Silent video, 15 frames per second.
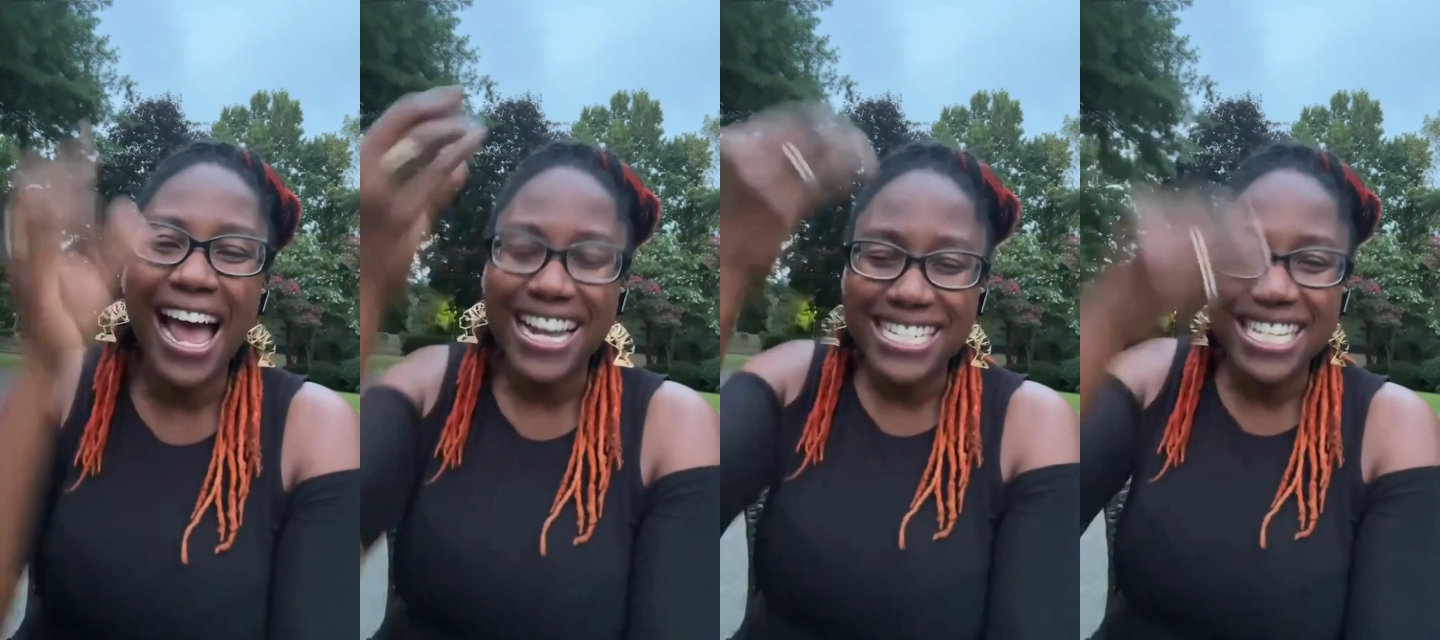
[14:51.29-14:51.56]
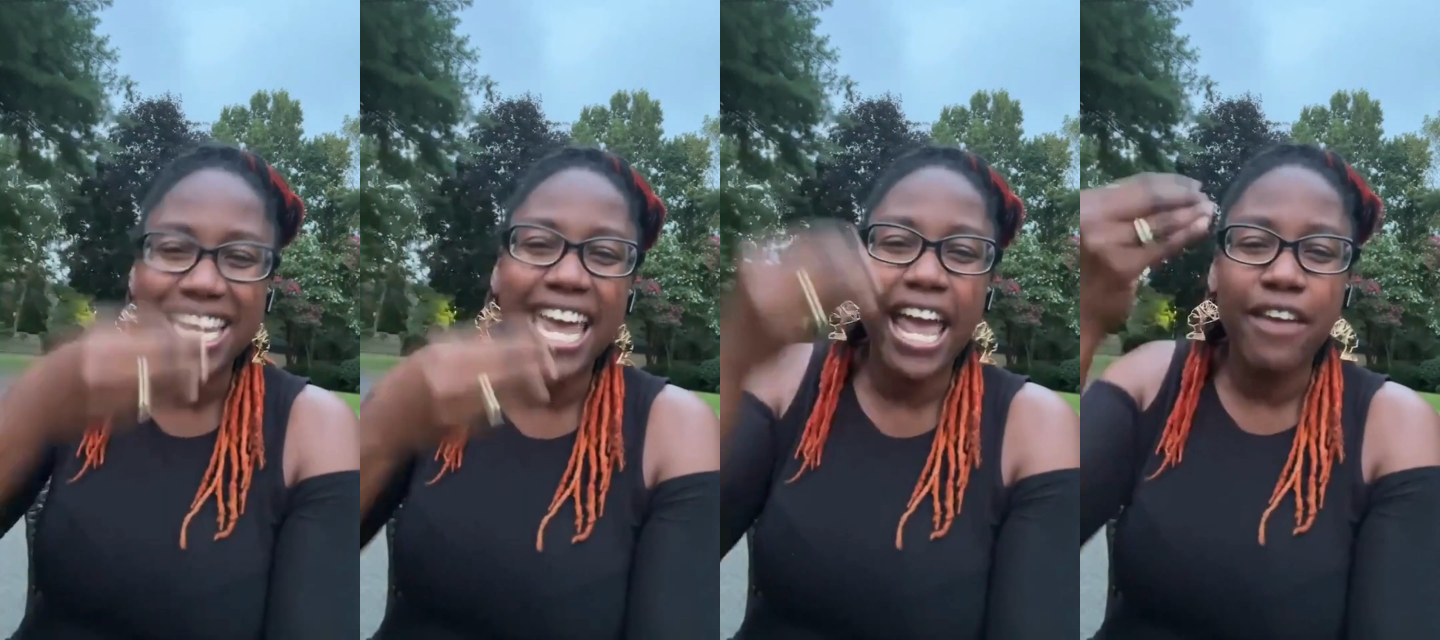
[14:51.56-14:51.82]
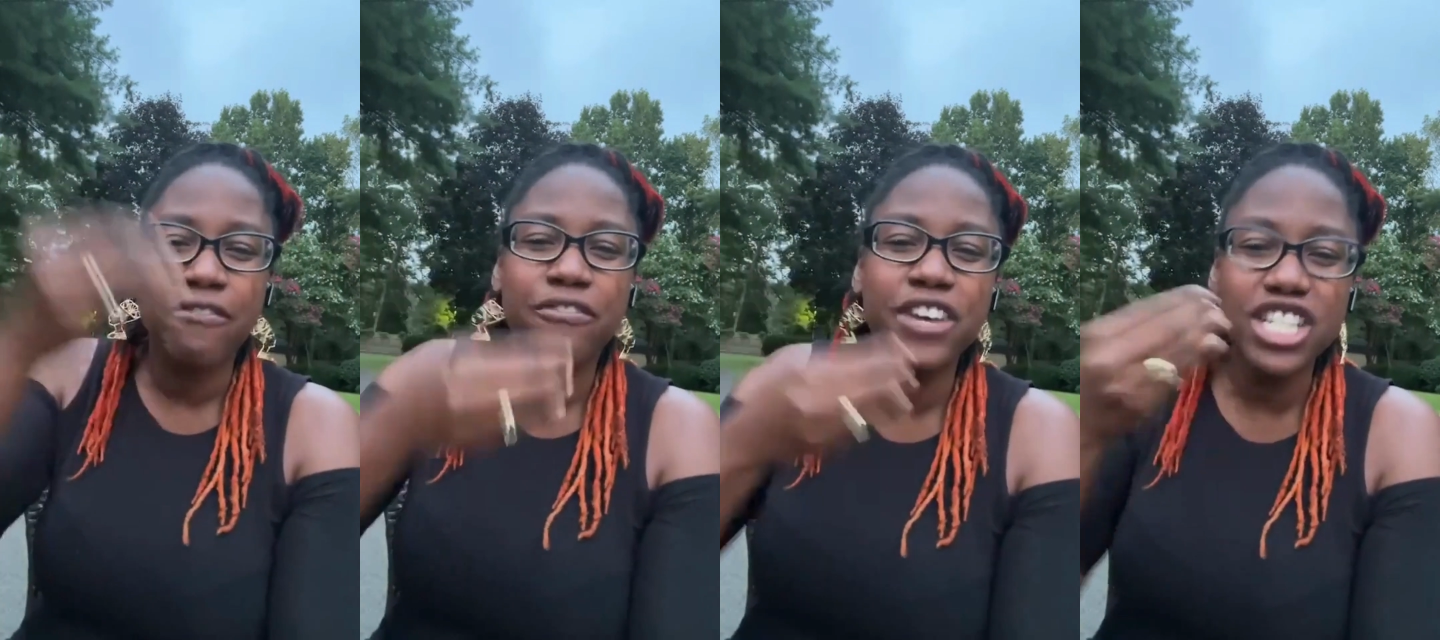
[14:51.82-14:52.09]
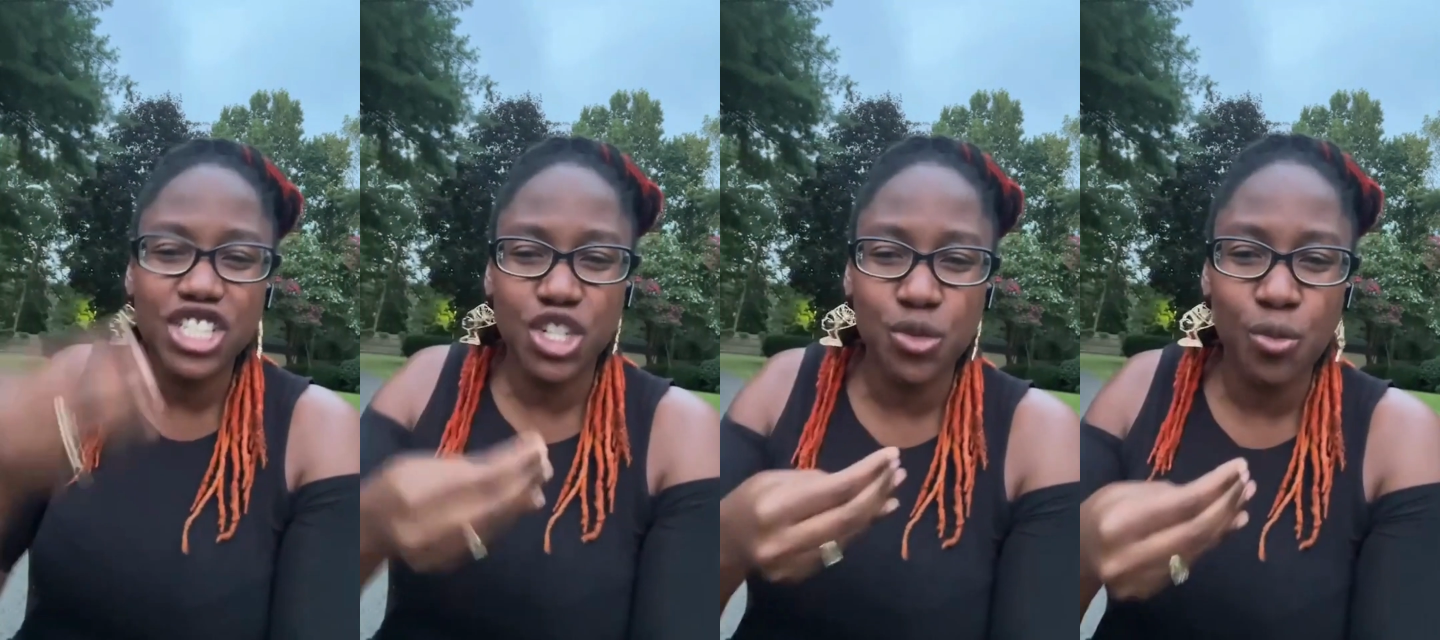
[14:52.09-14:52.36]
idea, a
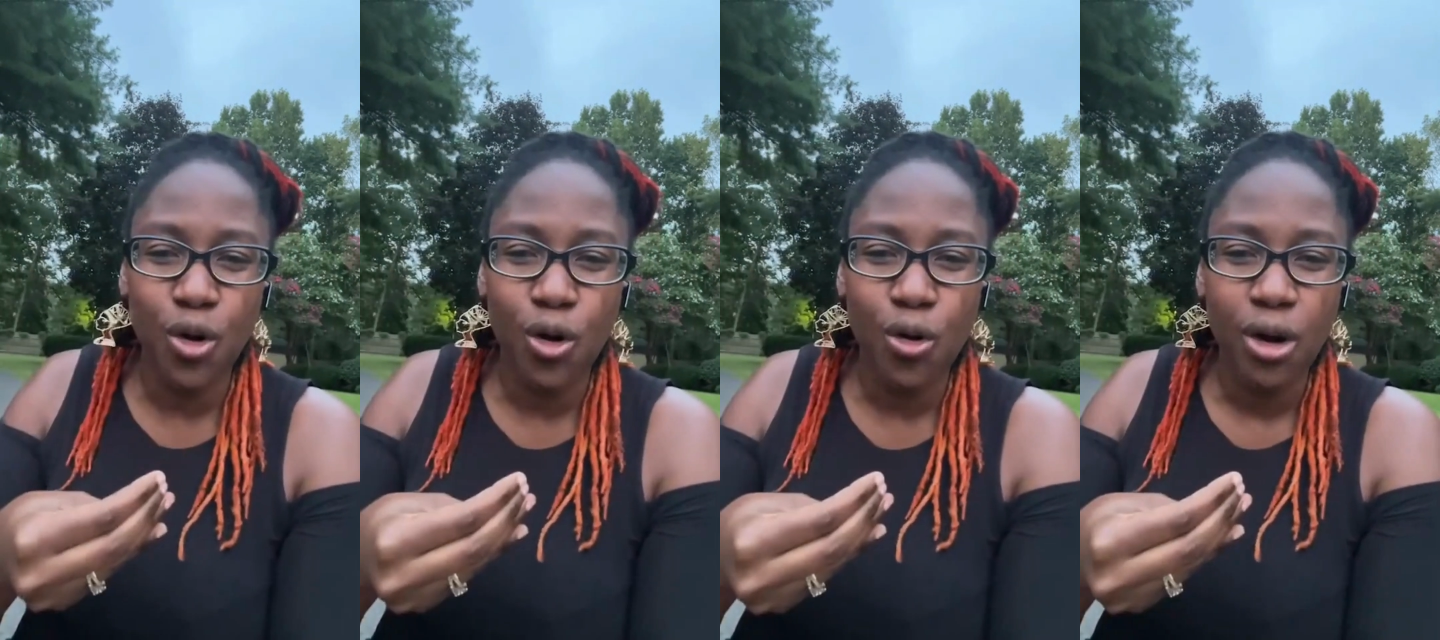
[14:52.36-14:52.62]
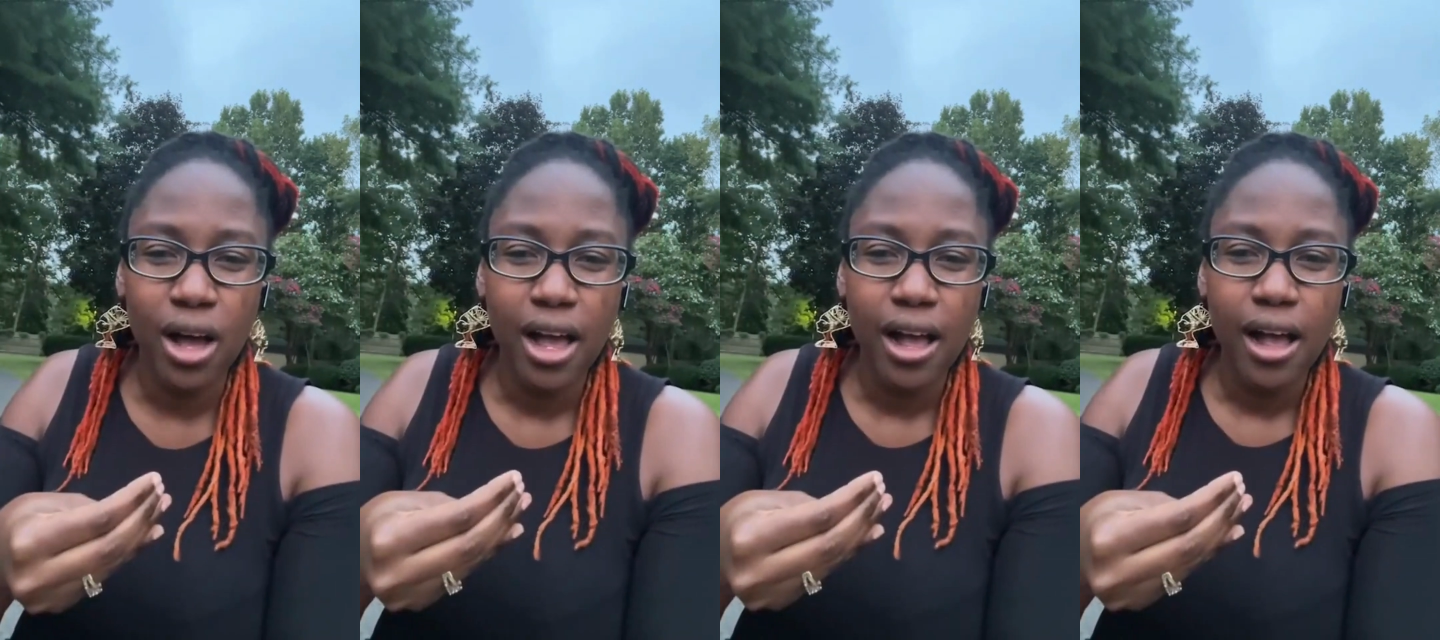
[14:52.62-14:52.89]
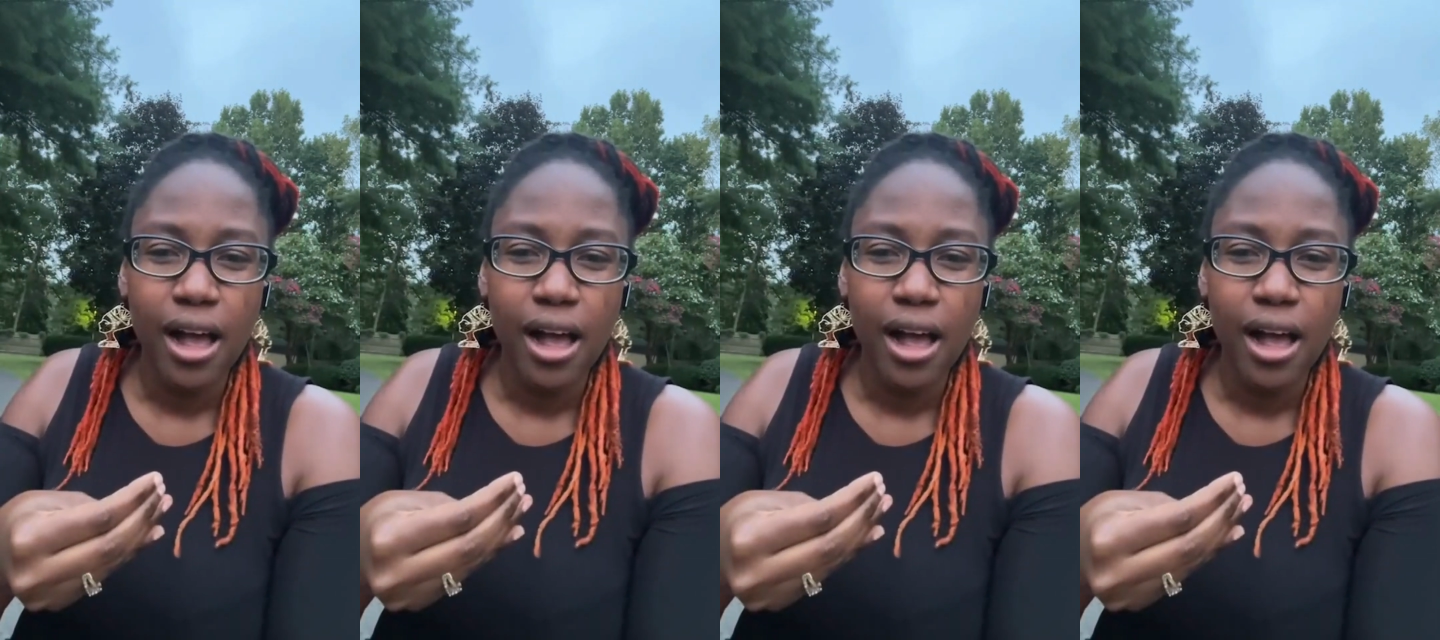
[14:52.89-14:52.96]
visual